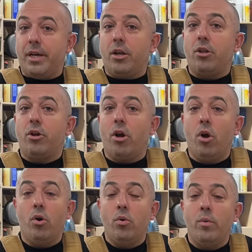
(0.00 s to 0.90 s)
it on their
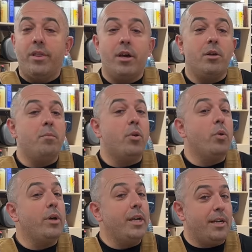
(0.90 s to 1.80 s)
own without
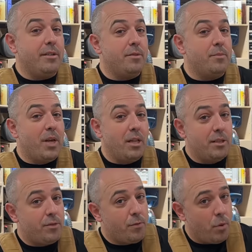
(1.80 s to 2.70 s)
employees, at
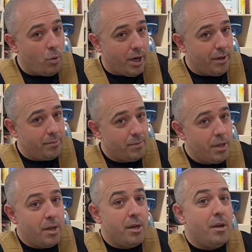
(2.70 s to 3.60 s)
least for a while.
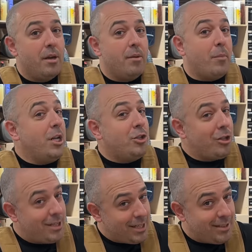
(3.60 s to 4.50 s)
Money
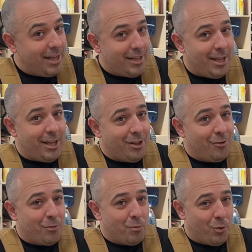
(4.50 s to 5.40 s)
should dictate getting
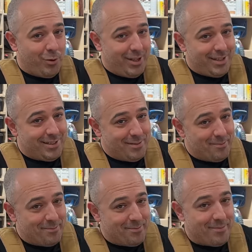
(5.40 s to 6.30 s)
those employees.
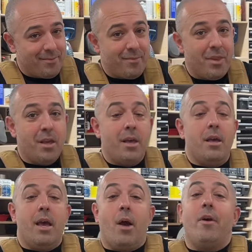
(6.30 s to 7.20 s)

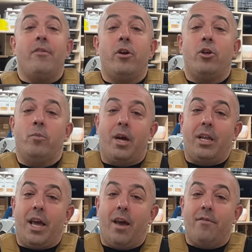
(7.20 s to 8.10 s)
However, you
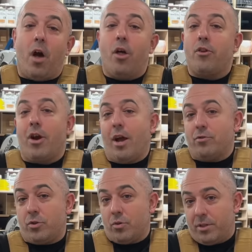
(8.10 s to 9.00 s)
might have other
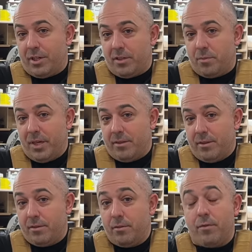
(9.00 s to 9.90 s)
outsourced
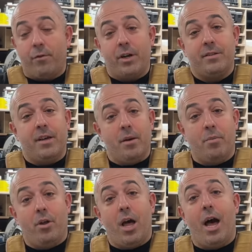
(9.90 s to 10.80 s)
expenses. For
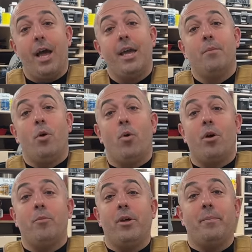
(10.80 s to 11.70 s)
example, I am
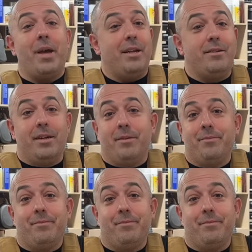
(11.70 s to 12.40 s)
horrible at painting.